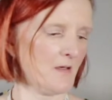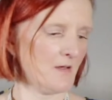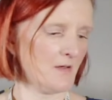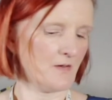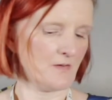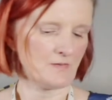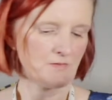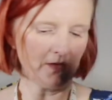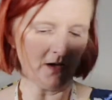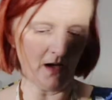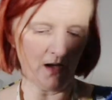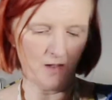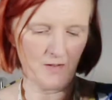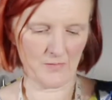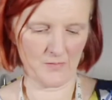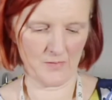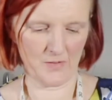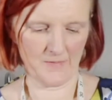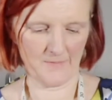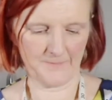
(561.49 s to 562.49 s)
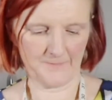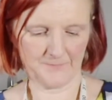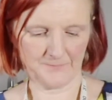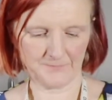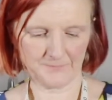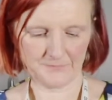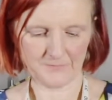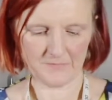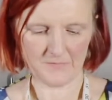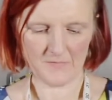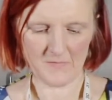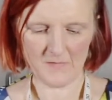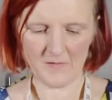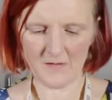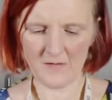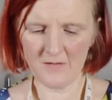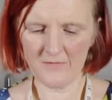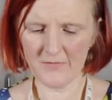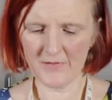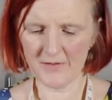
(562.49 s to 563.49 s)
So
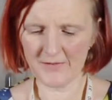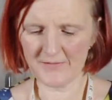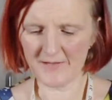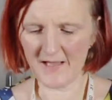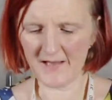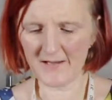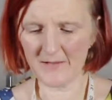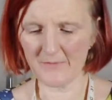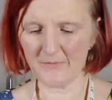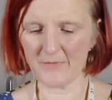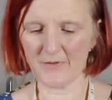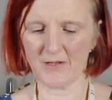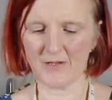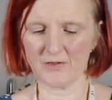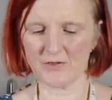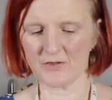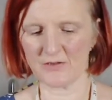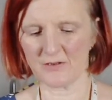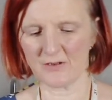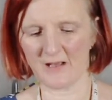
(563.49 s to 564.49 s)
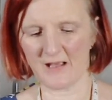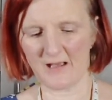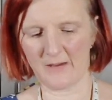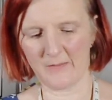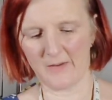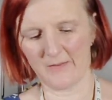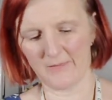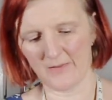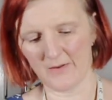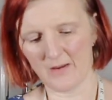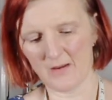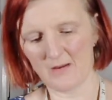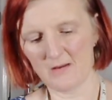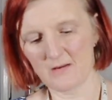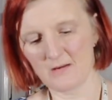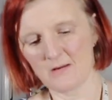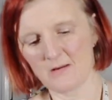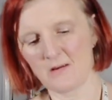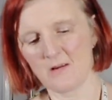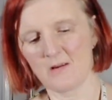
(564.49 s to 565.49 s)
for the denim version, however,
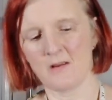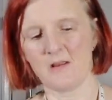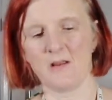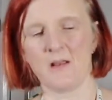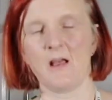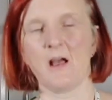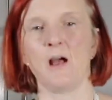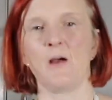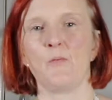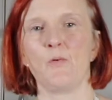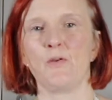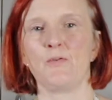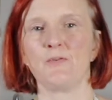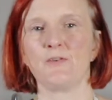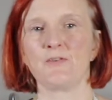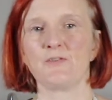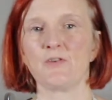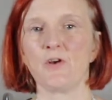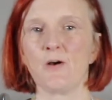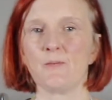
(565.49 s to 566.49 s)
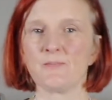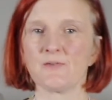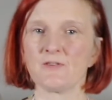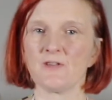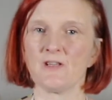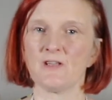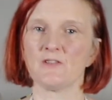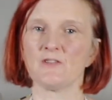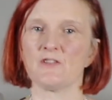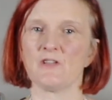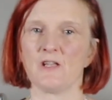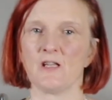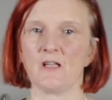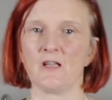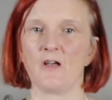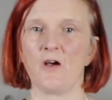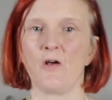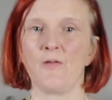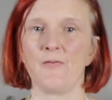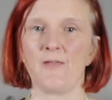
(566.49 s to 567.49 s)
I want the top
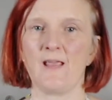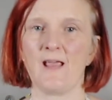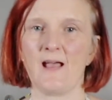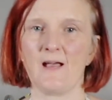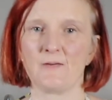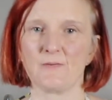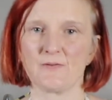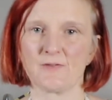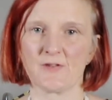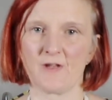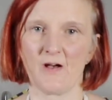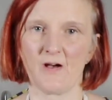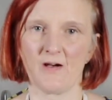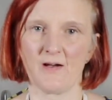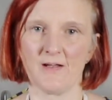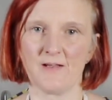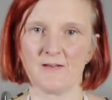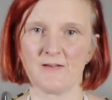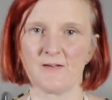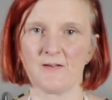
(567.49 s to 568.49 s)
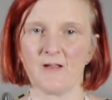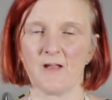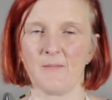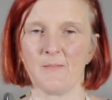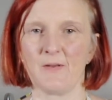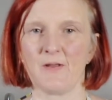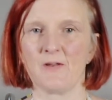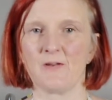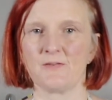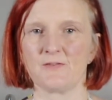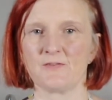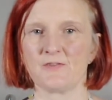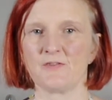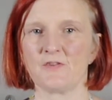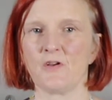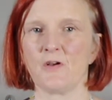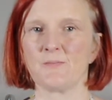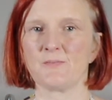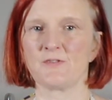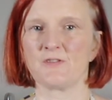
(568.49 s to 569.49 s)
stitching on the outside, and because the
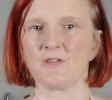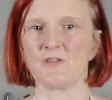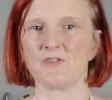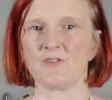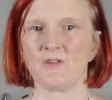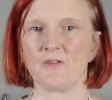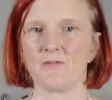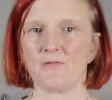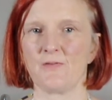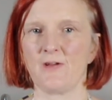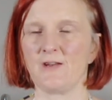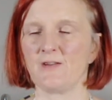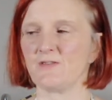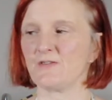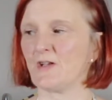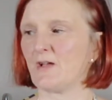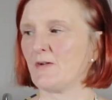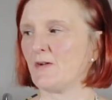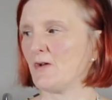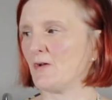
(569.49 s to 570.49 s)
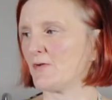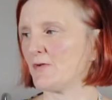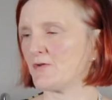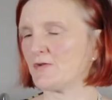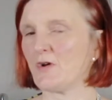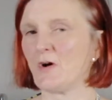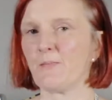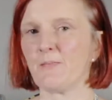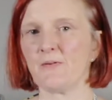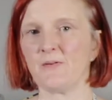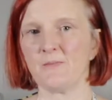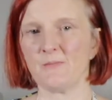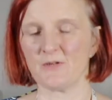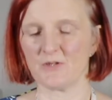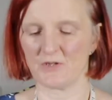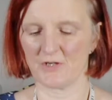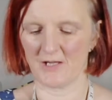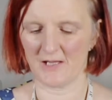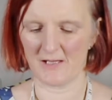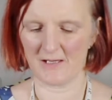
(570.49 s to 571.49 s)
top stitching thread is only on the top of the
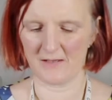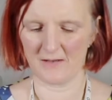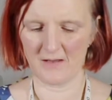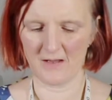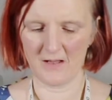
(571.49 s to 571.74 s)
machine,